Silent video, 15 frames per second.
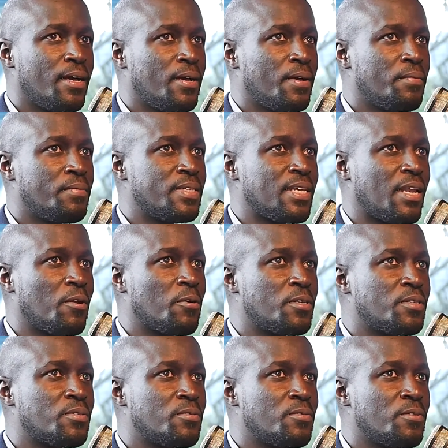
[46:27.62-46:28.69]
There's a
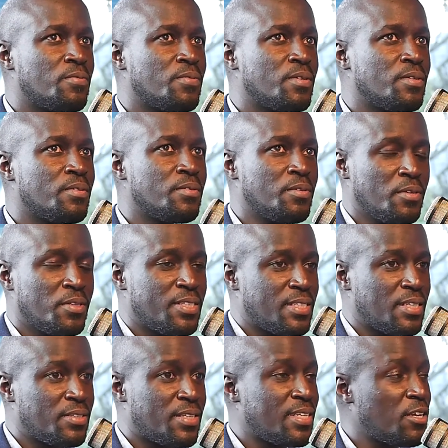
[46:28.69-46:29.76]
lot.
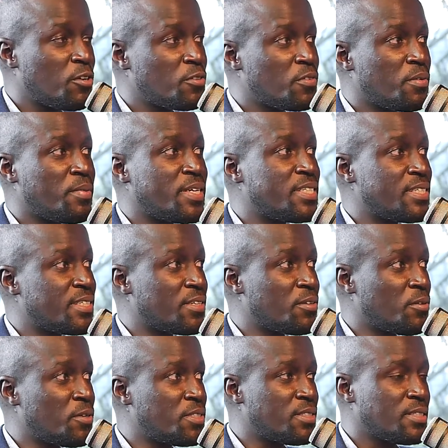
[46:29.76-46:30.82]
There's a lot of emerging
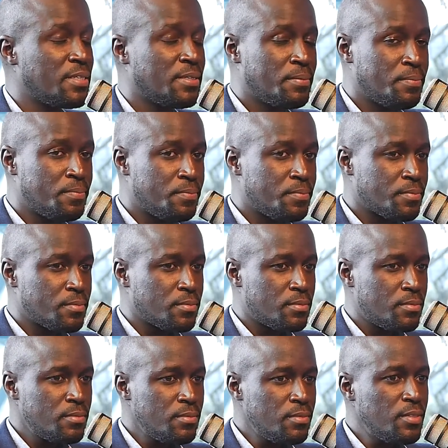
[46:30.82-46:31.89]
technologies.
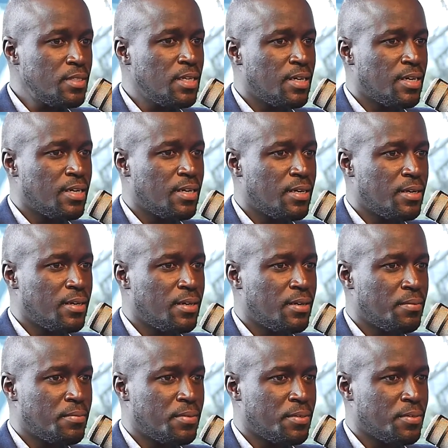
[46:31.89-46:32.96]

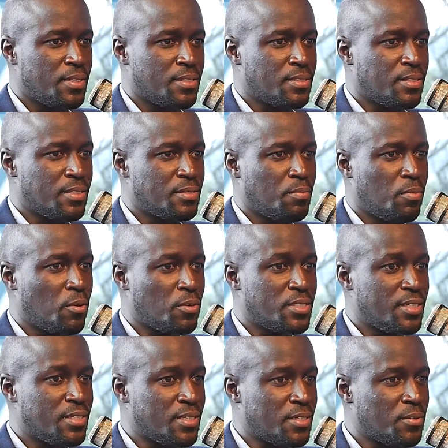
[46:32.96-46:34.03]
There's blockchain
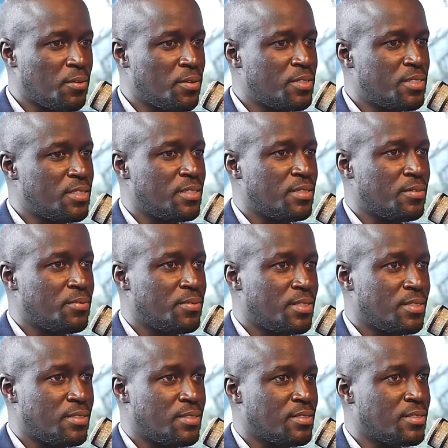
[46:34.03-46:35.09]
technology, which
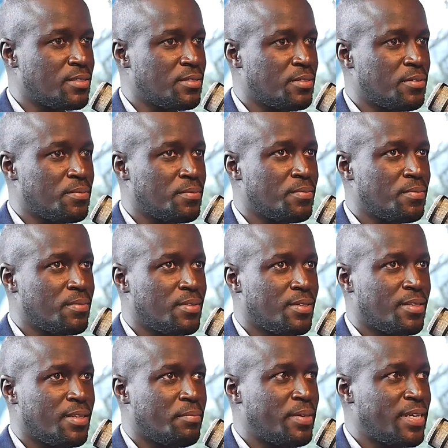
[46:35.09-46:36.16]
is
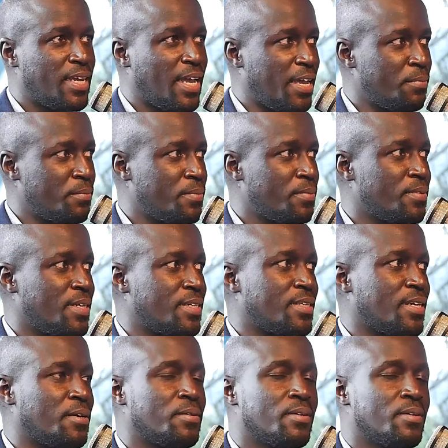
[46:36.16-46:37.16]
the big hype right now.